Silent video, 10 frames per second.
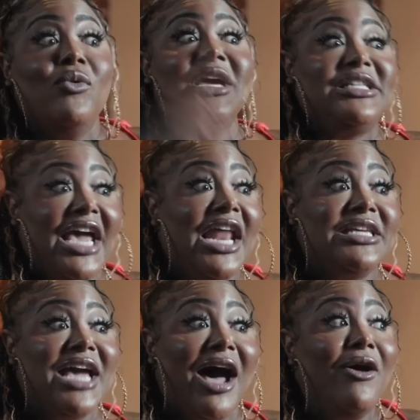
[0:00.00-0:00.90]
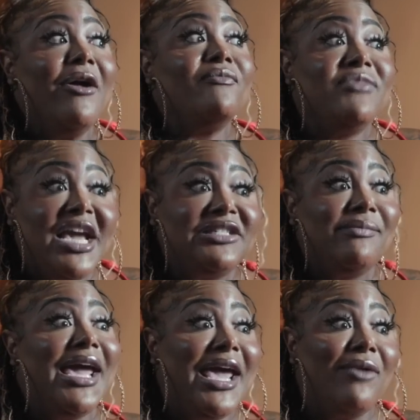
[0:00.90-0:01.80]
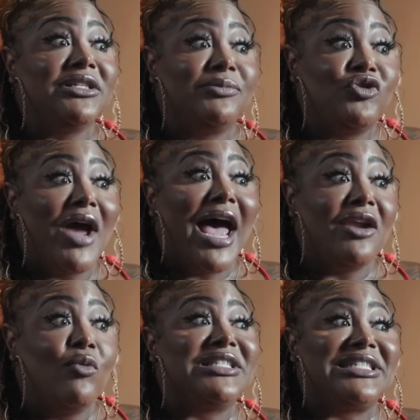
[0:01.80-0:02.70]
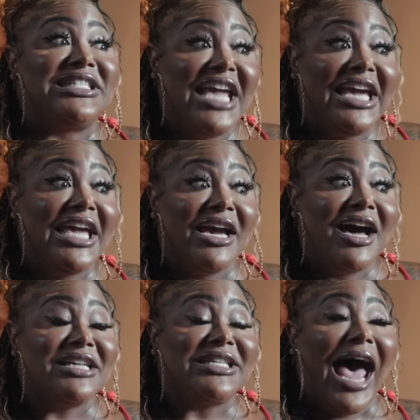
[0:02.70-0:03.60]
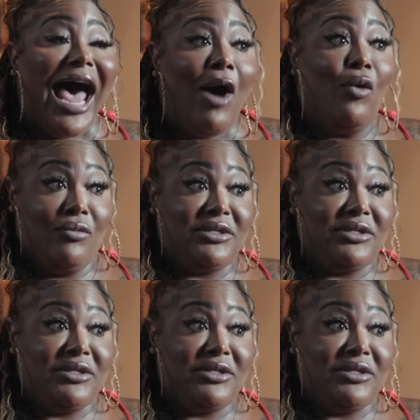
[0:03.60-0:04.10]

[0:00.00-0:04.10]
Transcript: we telling y'all this man was trying to was seeking us out.